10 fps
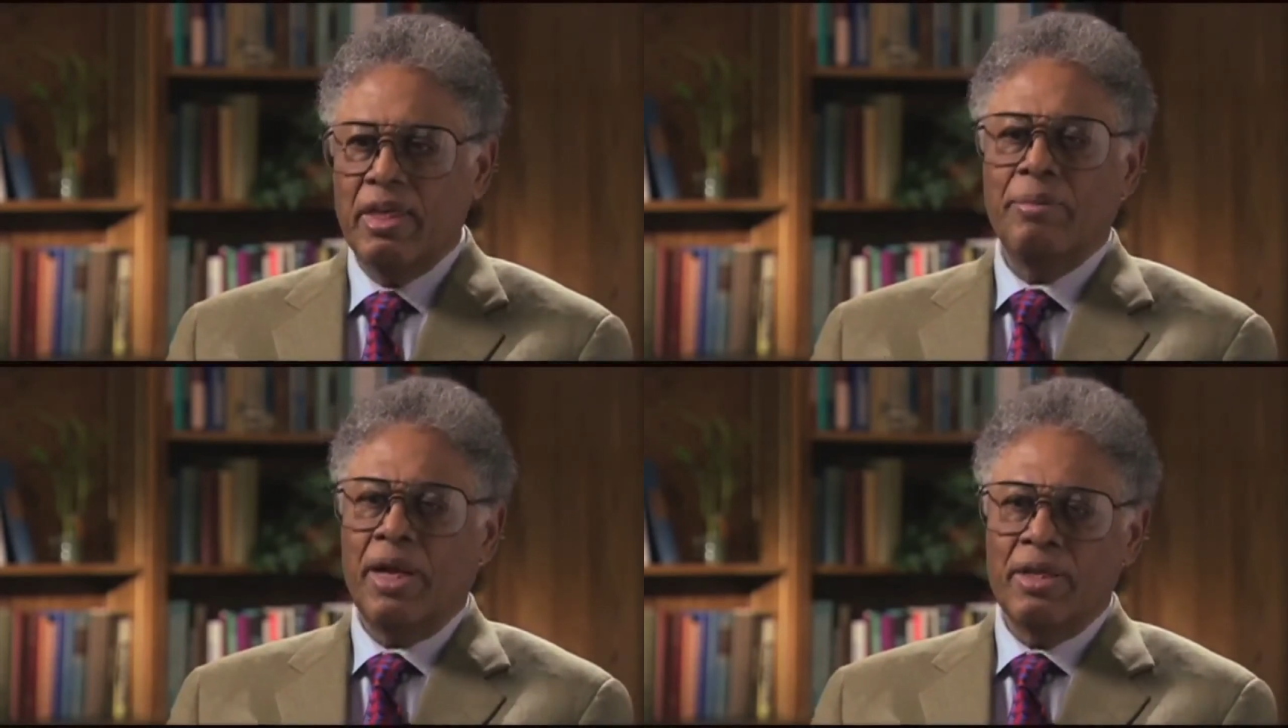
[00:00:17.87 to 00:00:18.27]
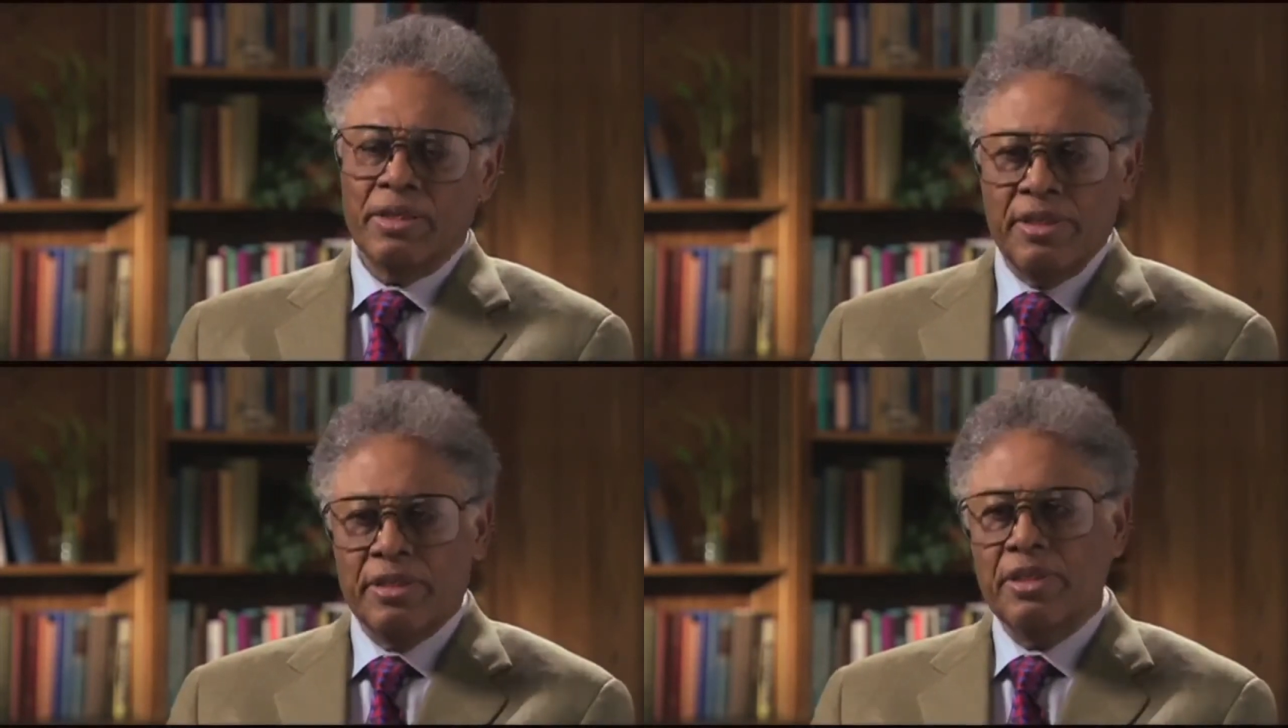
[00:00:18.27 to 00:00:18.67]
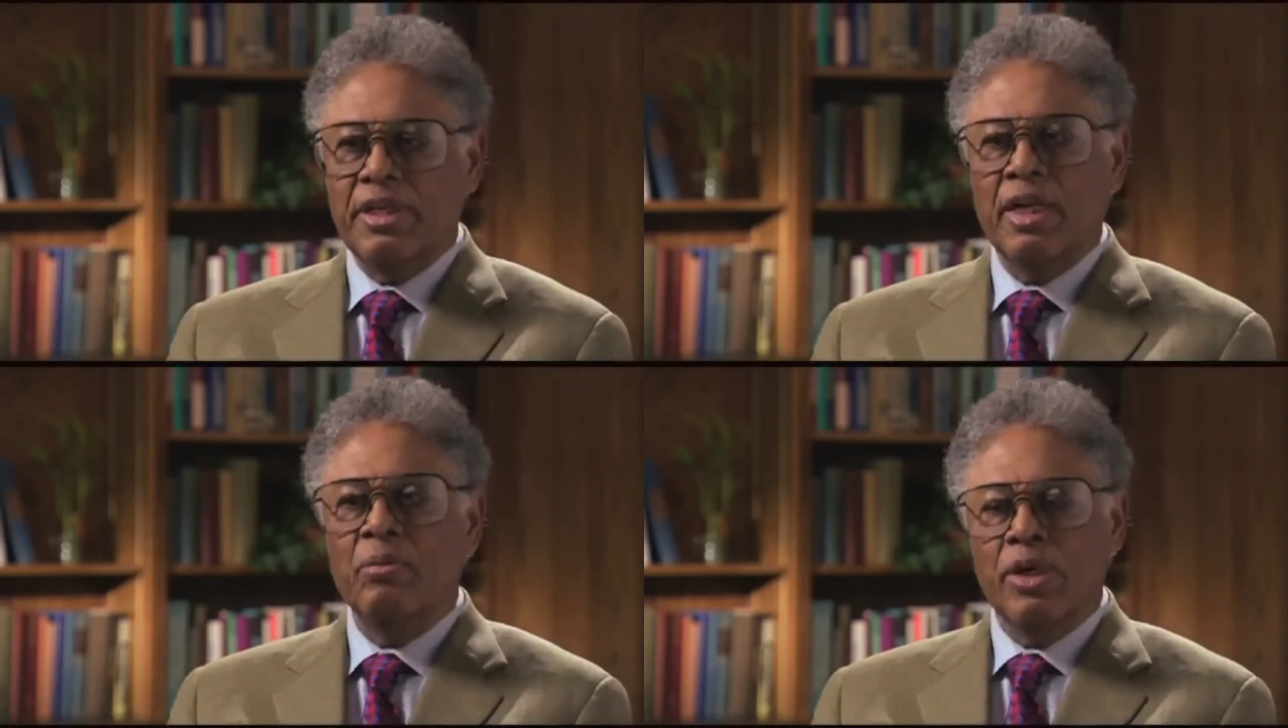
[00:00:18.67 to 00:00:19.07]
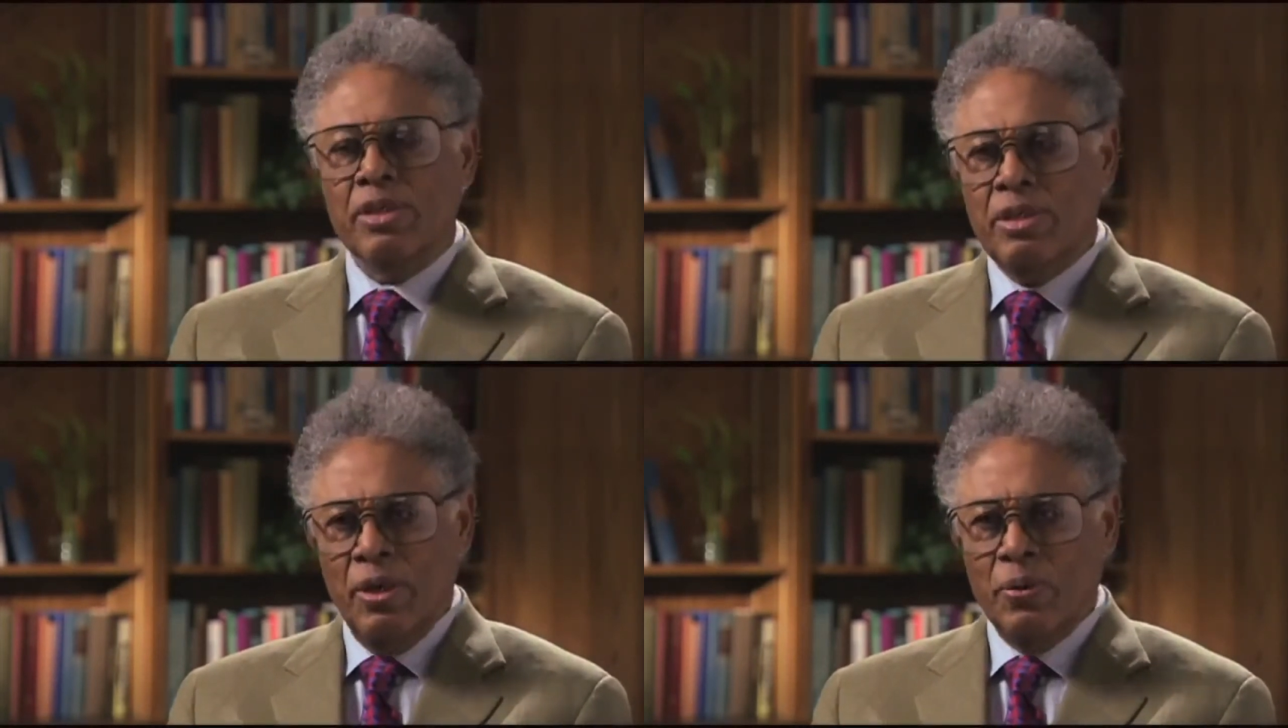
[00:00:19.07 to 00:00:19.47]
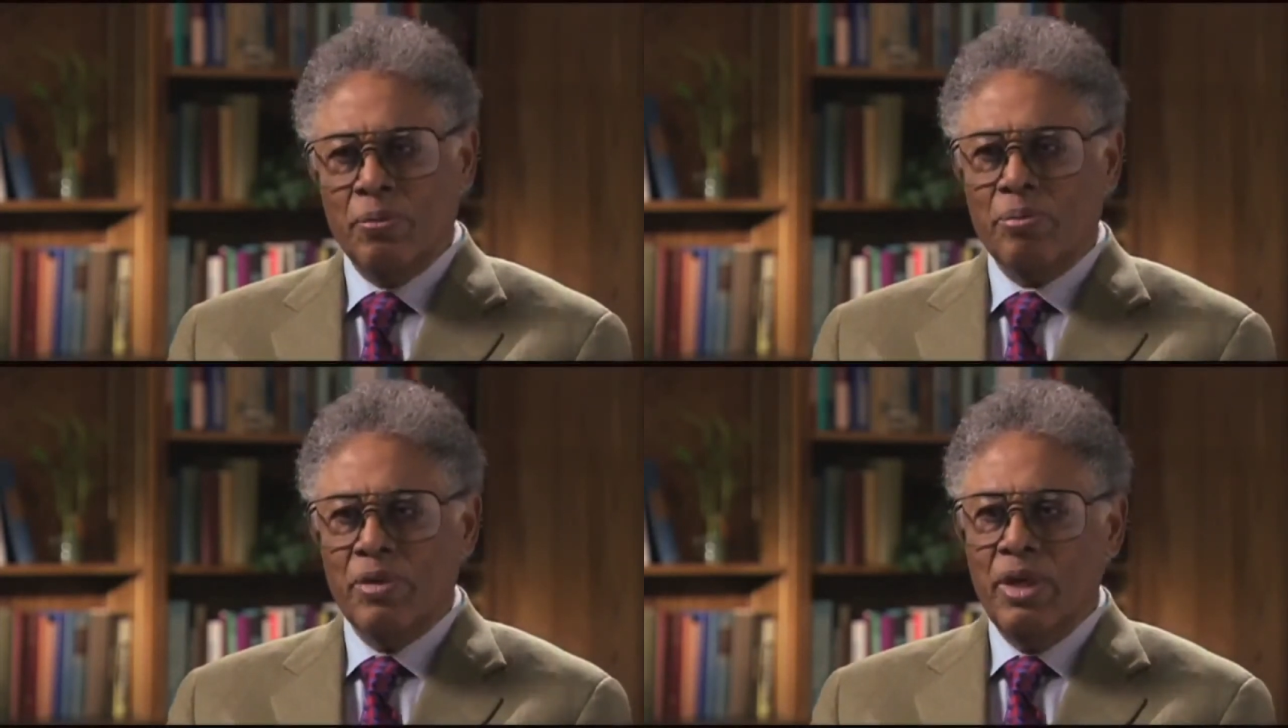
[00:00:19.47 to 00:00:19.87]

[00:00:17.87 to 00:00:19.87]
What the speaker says: and the politicians tell them what to do.